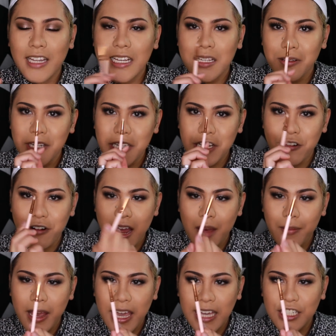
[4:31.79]
Next, I'm going to
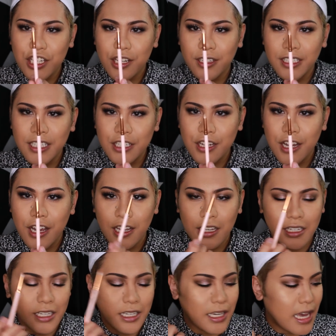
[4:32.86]
grab a tiny,
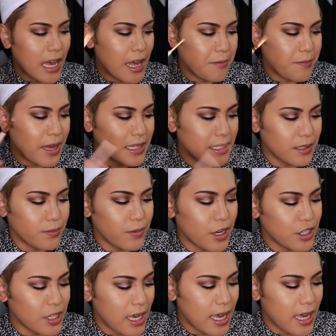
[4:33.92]
tiny pencil
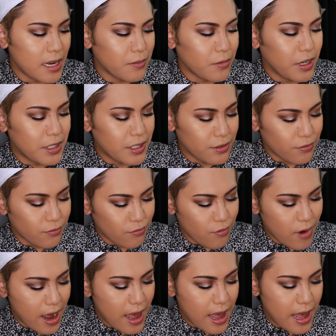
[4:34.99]
brush, and I'm going to
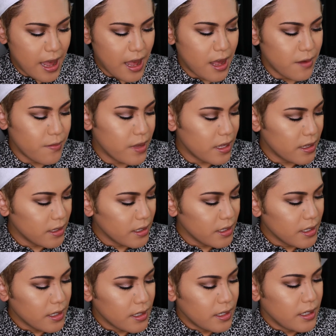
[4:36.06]
grab,
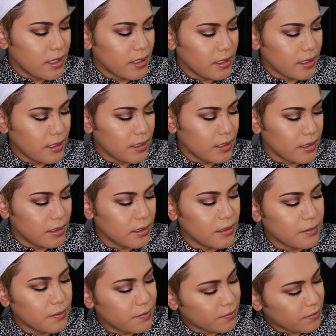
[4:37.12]

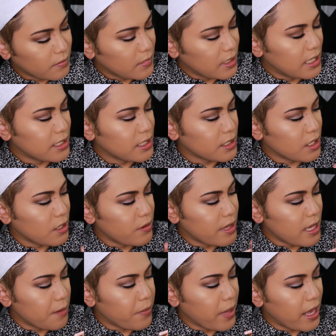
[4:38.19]
let's just go with
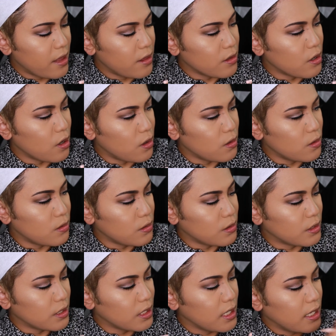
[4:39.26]
that pale
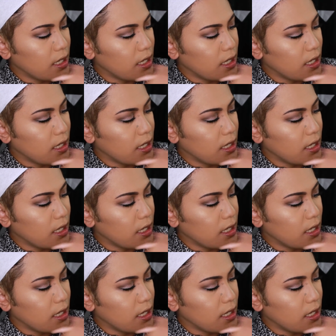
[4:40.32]
gold